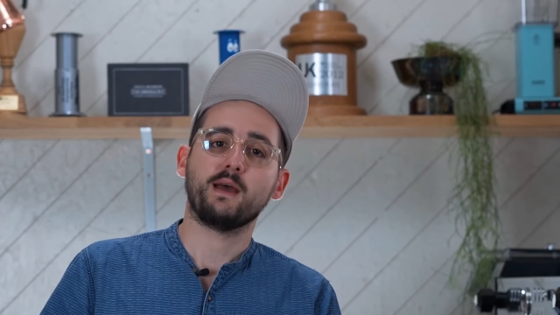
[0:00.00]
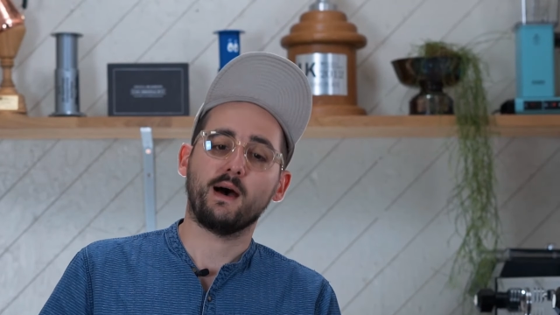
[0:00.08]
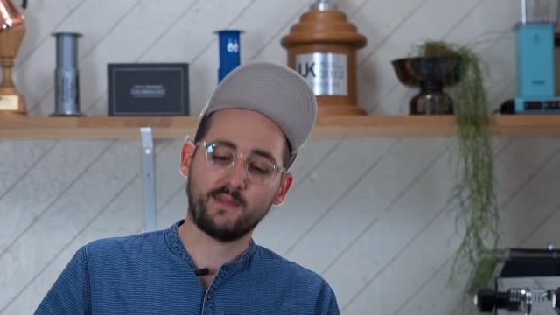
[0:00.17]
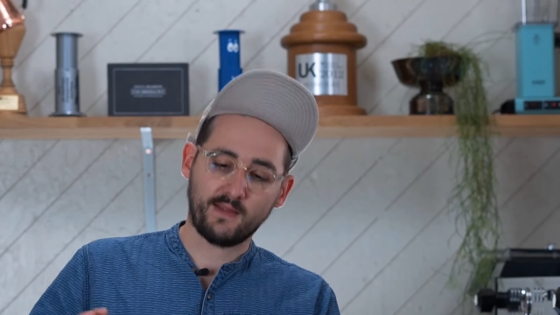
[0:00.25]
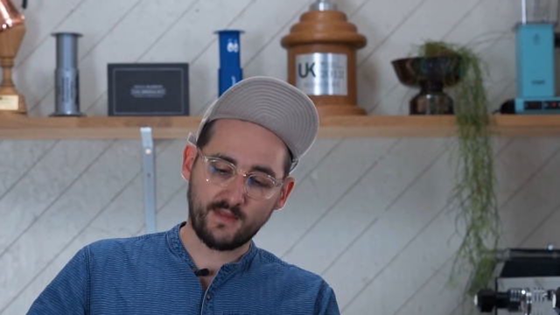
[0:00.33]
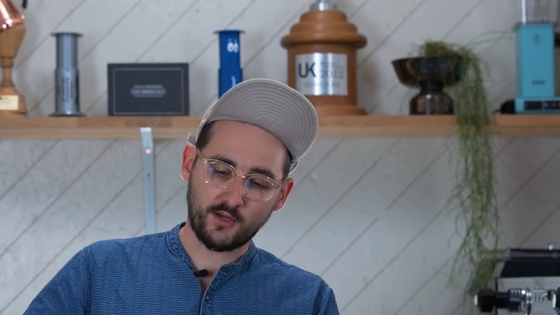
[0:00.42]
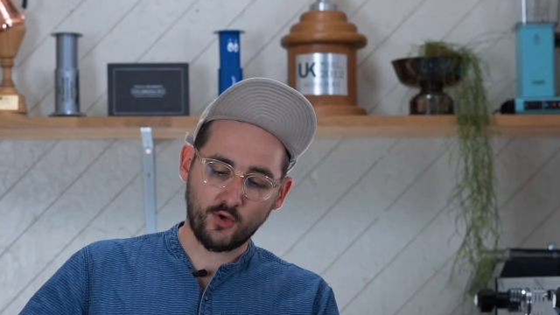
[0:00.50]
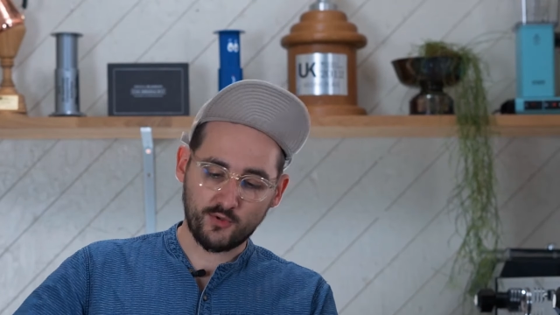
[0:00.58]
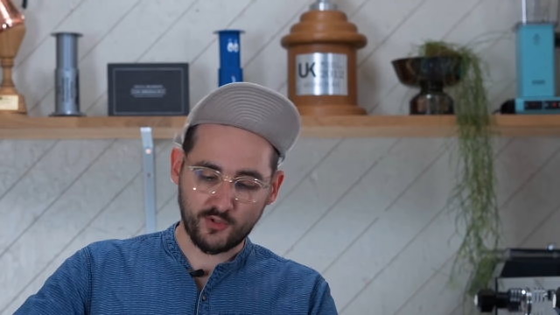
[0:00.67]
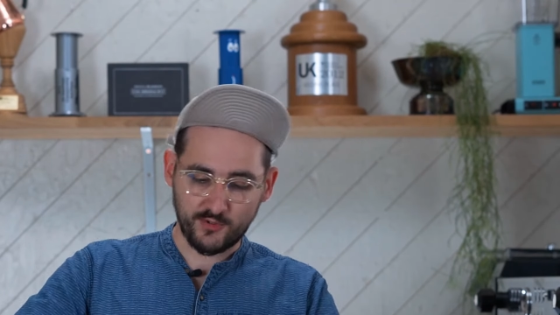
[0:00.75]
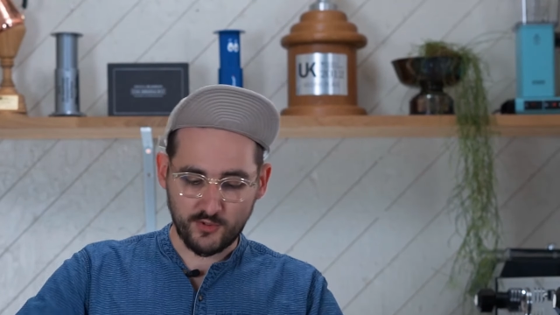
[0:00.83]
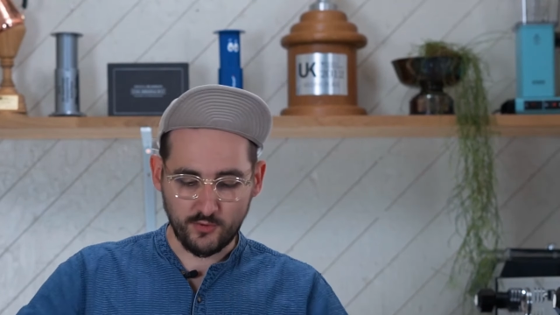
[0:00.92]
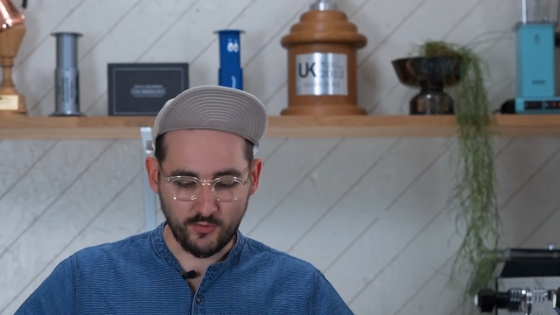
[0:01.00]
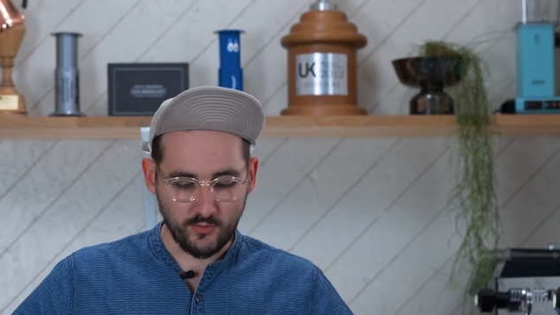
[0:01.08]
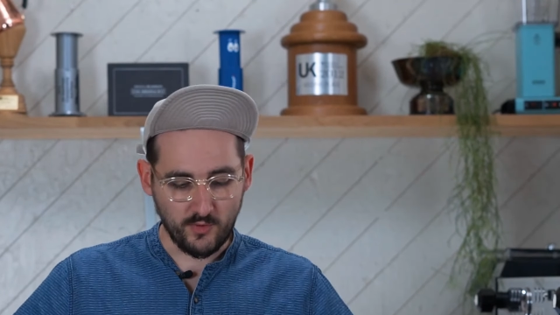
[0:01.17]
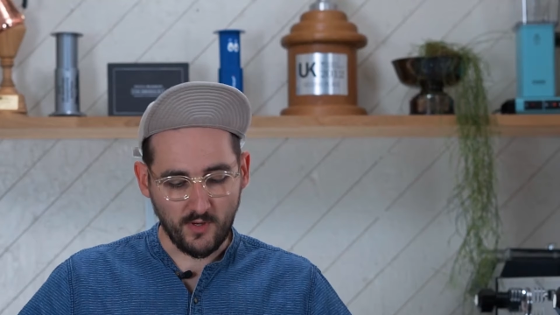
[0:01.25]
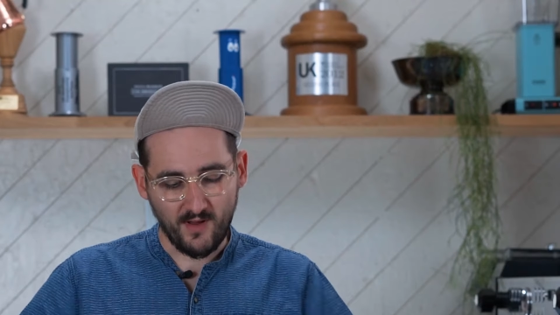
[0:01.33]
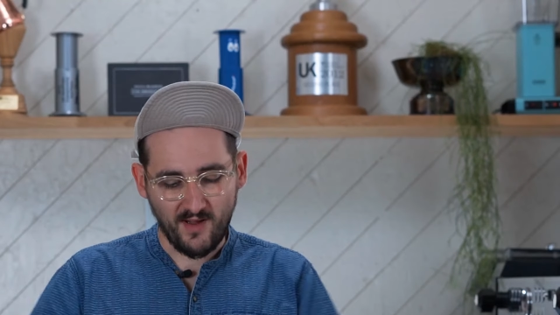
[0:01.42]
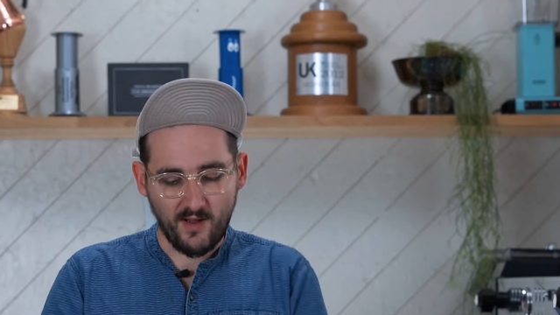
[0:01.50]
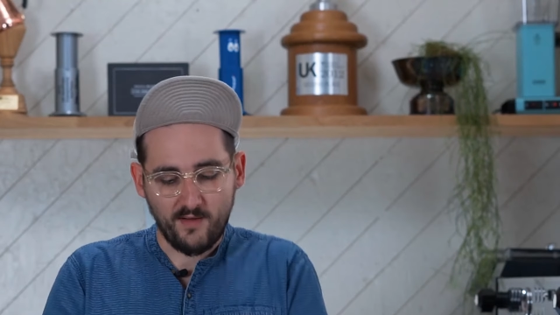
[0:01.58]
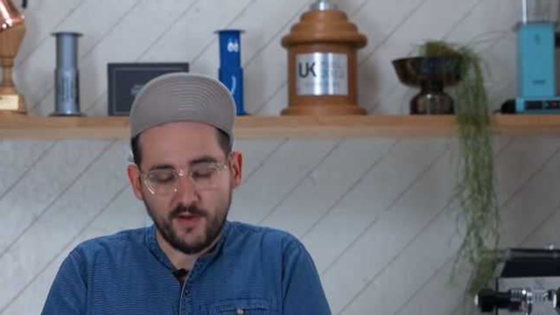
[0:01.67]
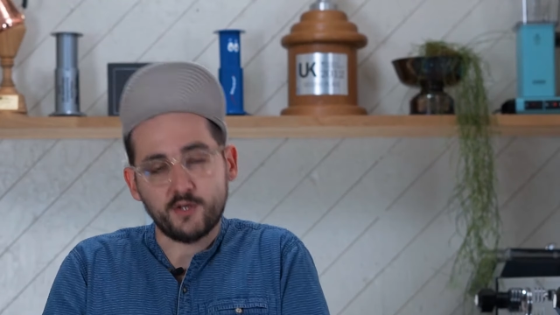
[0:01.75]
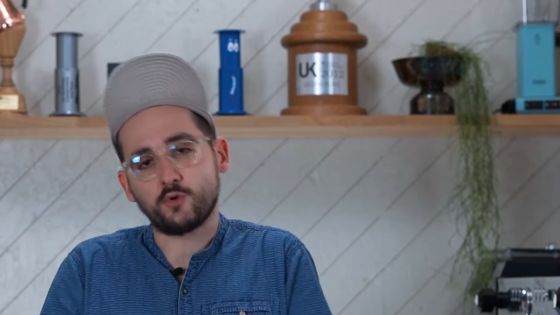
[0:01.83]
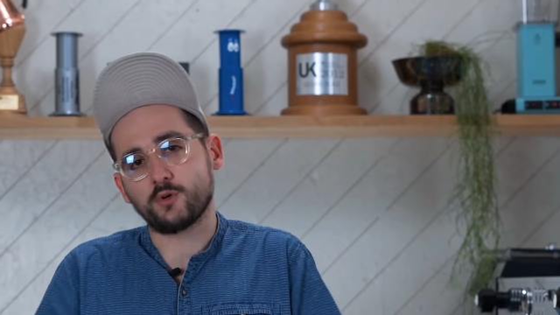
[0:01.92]
And that then goes on to, I've
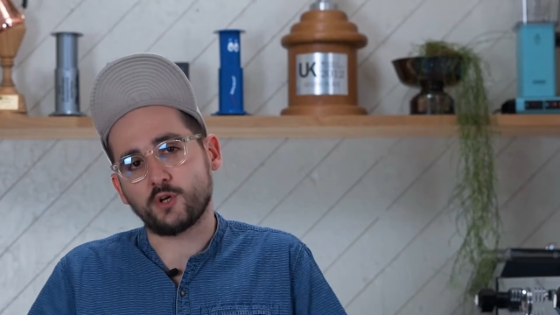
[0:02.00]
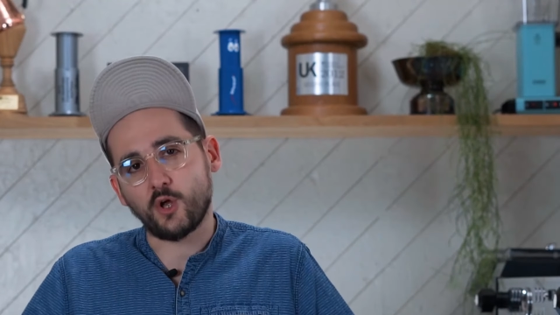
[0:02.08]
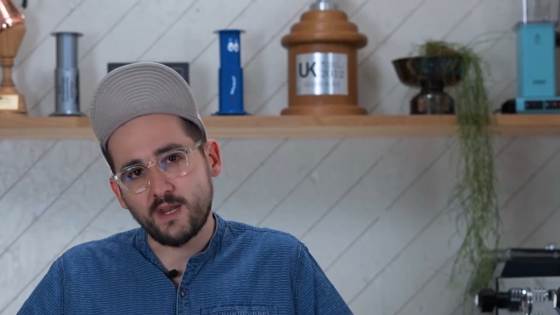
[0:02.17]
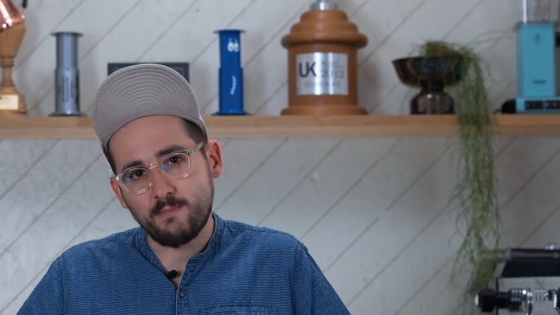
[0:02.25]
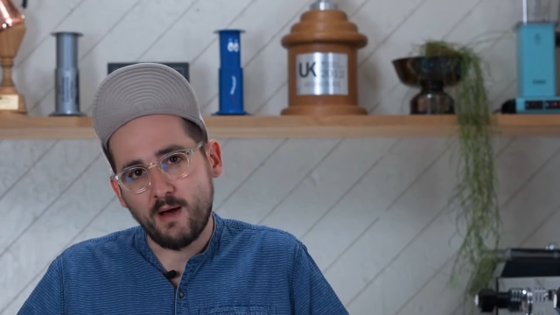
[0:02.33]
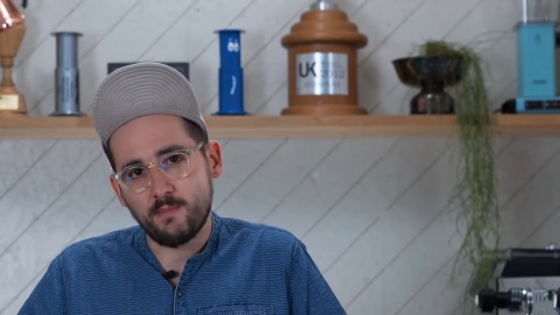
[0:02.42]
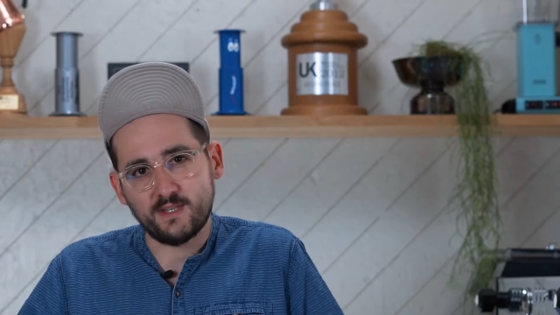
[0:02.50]
heard it called a criba,